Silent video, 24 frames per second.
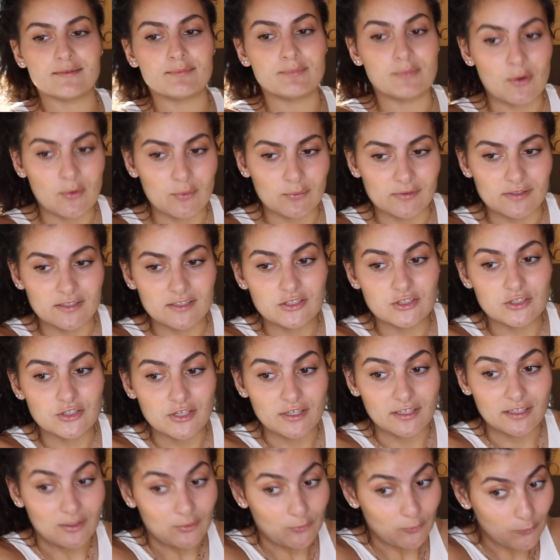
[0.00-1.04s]
boneless
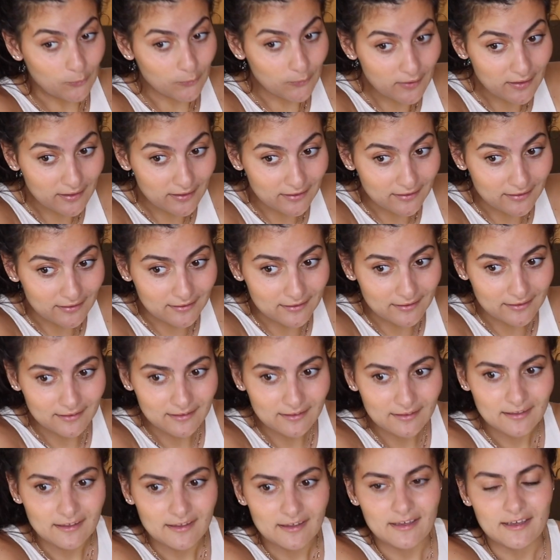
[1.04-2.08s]
chicken wing
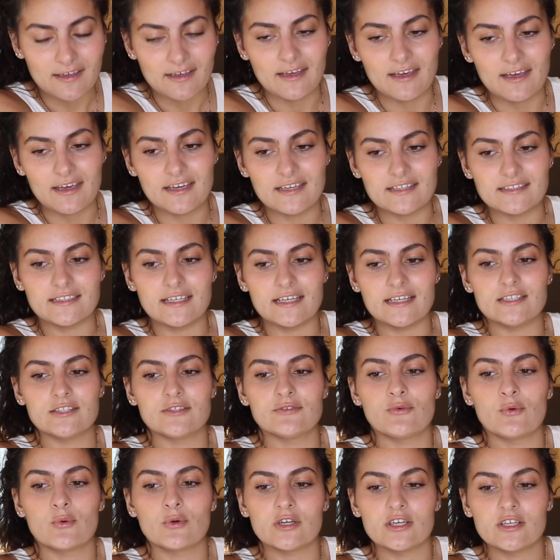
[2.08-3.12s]
contains
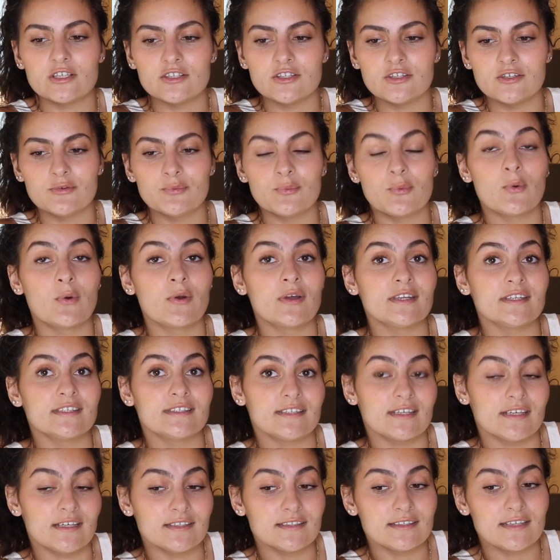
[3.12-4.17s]

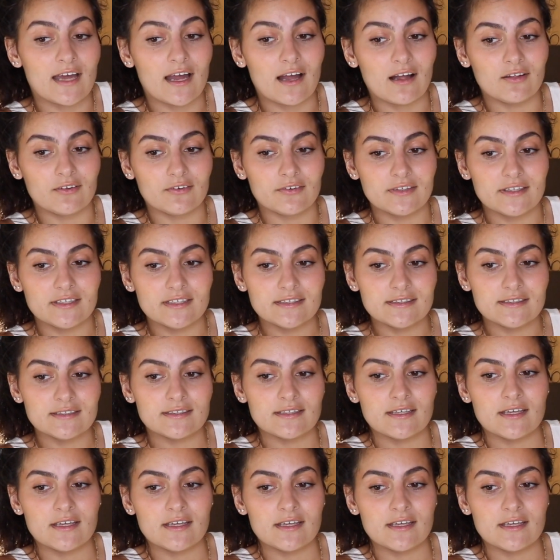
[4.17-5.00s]
42.6 calories,